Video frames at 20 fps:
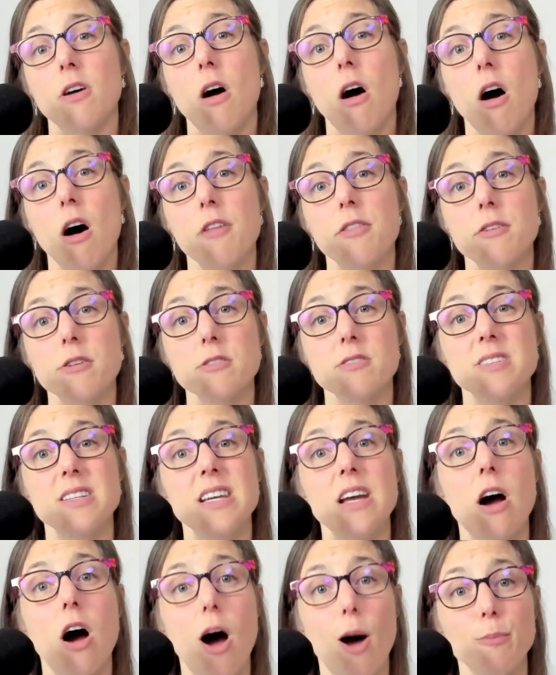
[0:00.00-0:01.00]
authors
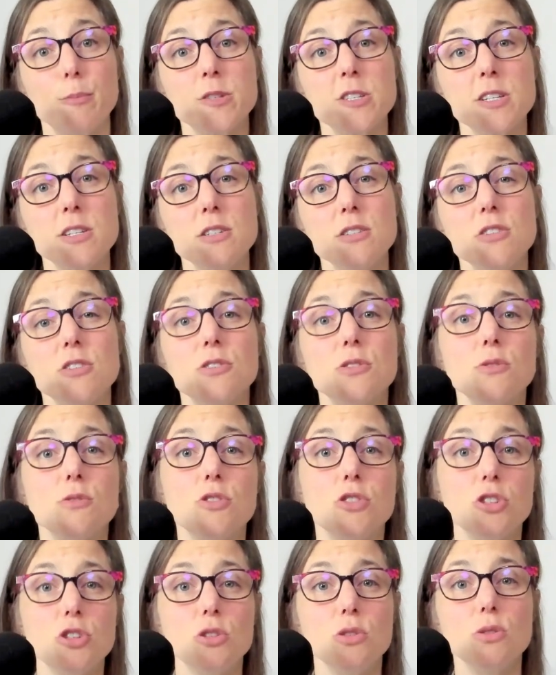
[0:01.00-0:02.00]
the option to
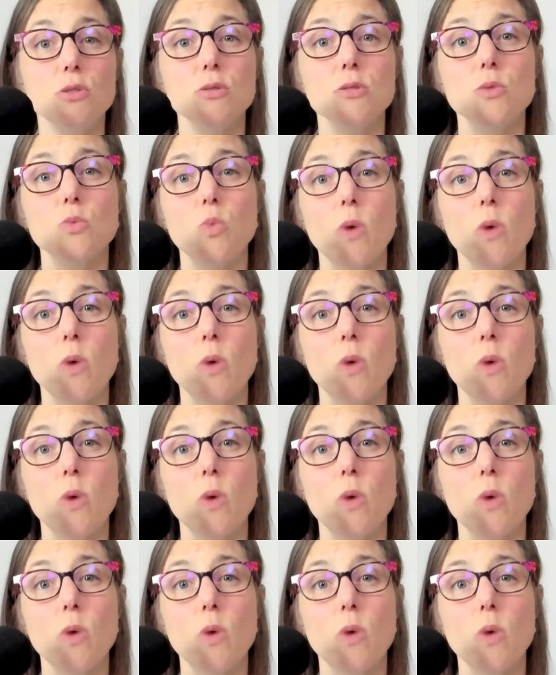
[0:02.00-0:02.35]
choose